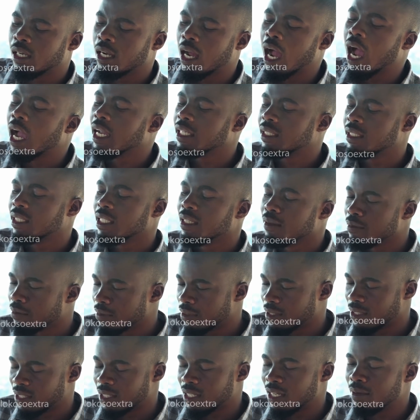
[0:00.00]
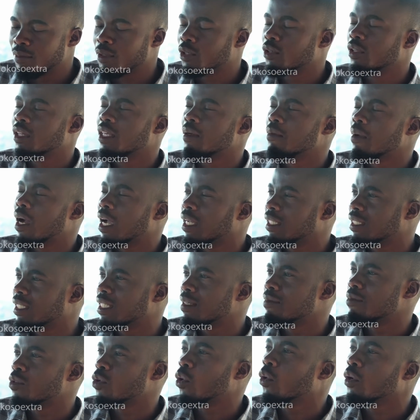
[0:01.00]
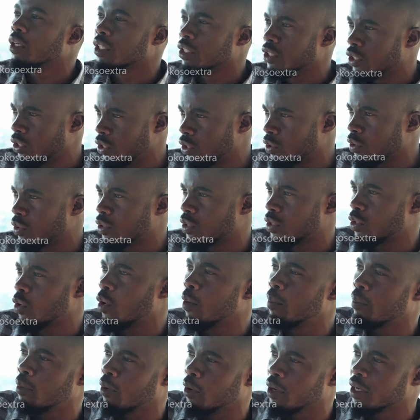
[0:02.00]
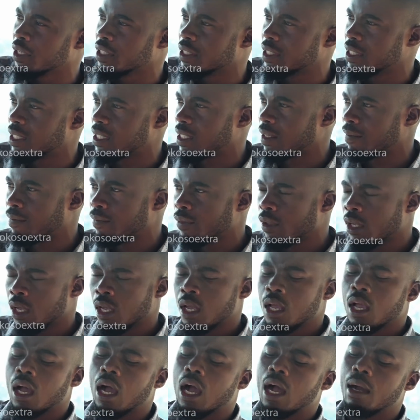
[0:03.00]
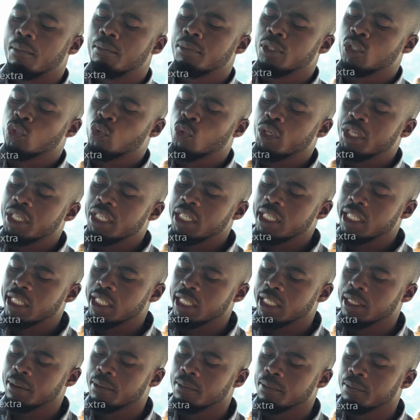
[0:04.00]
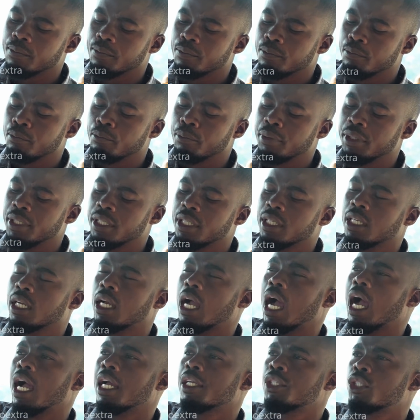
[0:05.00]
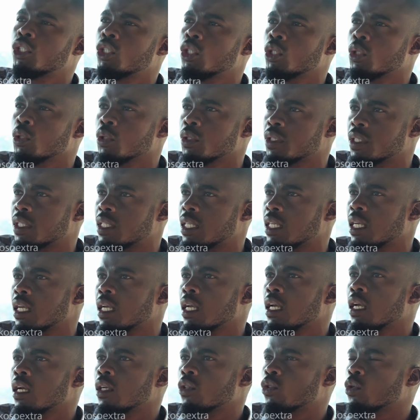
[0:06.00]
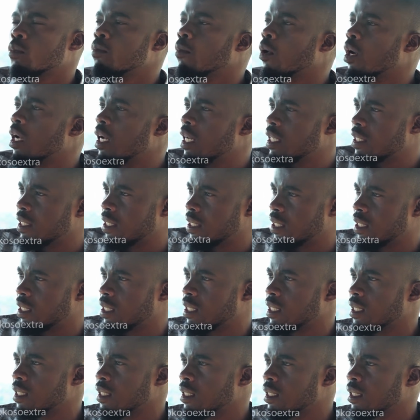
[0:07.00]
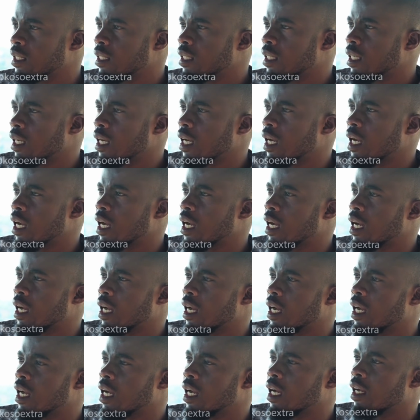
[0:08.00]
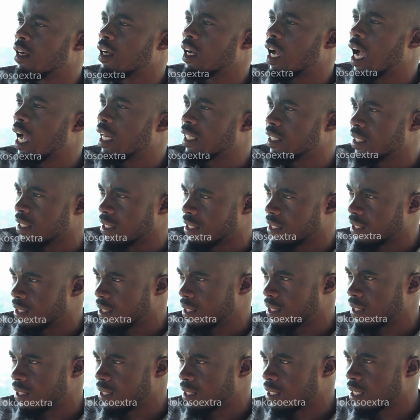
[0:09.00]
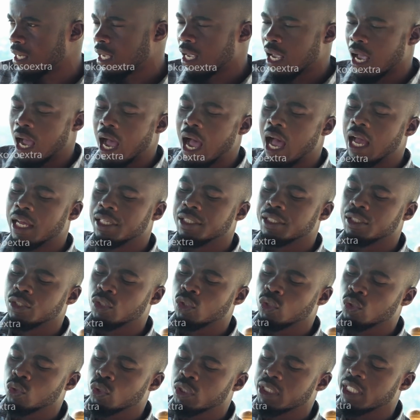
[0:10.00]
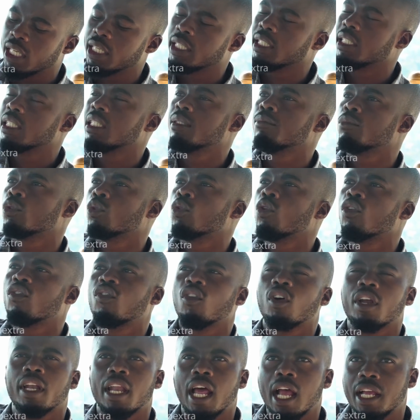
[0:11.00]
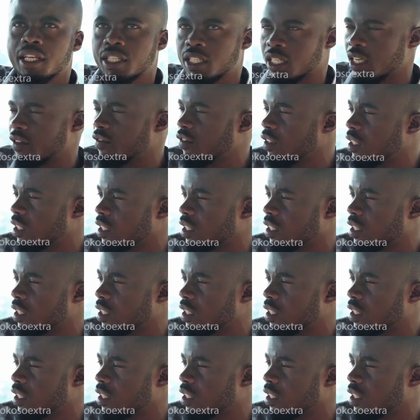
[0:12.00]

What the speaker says: items, let me call them items, or issues, or points, between him being accused to molest artists, and you telling him to go for an HIV